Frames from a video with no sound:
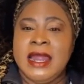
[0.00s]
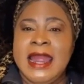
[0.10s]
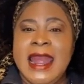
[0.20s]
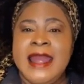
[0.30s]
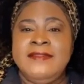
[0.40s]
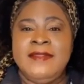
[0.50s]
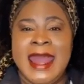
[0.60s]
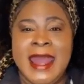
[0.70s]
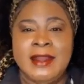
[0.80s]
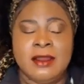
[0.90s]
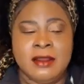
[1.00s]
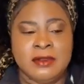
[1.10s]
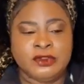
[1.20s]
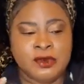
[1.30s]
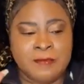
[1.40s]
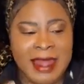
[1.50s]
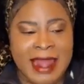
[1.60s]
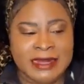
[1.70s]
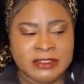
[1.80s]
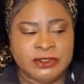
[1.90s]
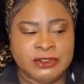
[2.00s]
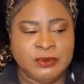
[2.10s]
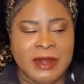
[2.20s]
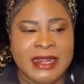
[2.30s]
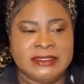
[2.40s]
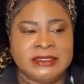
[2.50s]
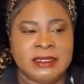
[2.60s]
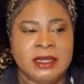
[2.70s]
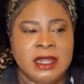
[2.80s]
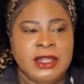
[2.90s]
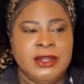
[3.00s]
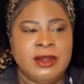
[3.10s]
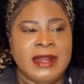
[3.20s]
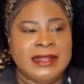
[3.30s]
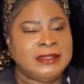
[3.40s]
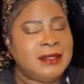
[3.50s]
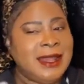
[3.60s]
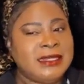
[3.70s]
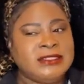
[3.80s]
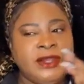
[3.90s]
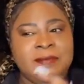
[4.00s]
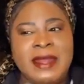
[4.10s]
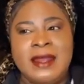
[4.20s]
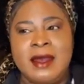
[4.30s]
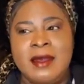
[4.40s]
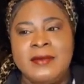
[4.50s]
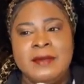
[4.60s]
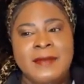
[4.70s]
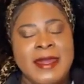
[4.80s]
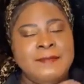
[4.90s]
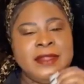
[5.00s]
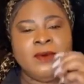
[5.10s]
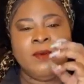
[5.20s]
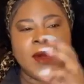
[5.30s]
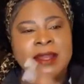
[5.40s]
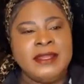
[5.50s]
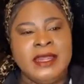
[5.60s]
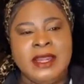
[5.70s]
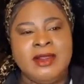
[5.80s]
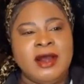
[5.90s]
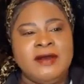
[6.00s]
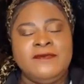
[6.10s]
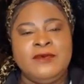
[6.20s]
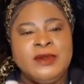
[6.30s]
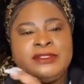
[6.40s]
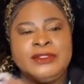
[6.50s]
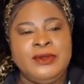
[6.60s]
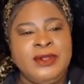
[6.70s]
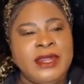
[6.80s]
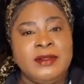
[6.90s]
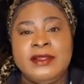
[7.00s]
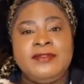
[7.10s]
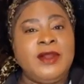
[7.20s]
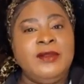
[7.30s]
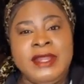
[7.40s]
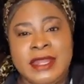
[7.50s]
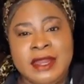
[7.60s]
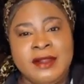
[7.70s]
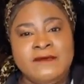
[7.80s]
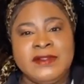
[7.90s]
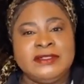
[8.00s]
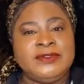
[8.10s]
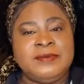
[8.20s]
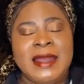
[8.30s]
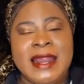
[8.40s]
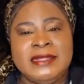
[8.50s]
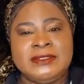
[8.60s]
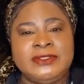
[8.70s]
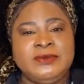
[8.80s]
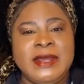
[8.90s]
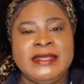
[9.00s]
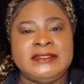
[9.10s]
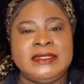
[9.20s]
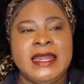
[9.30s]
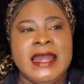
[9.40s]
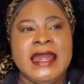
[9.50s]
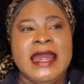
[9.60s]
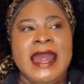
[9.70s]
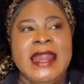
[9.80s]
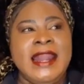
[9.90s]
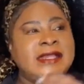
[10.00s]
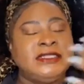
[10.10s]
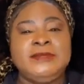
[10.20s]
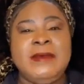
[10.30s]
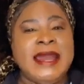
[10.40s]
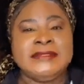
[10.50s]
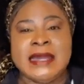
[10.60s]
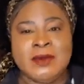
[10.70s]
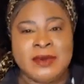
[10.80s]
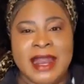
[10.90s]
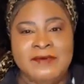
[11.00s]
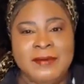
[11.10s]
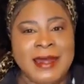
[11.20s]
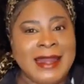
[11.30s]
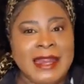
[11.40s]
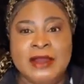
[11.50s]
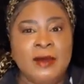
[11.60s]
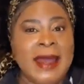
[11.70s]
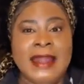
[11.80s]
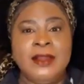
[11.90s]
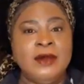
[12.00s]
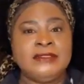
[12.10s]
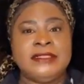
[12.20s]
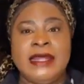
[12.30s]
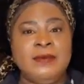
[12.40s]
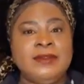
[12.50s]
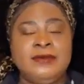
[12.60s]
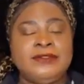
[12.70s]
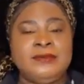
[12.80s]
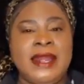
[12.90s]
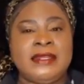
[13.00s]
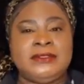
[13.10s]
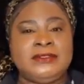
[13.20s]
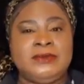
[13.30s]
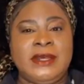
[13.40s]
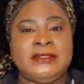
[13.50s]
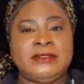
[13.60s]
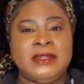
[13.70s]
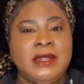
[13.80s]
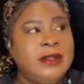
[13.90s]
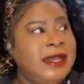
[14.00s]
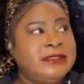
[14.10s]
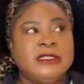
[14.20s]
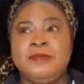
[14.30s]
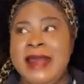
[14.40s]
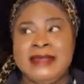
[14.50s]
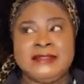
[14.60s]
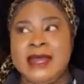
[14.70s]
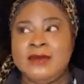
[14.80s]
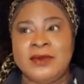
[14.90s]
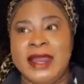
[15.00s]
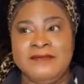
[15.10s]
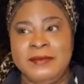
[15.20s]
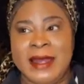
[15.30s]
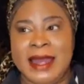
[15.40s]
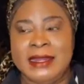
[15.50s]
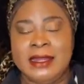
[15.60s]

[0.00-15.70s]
and that traumatic situation, like the next year may come, and it might be the 1 year or 2 year or the 30 year of this traumatic situation, and they just spaz out on everybody, and nobody knows that they went through a traumatic situation. They just spaz it out on everybody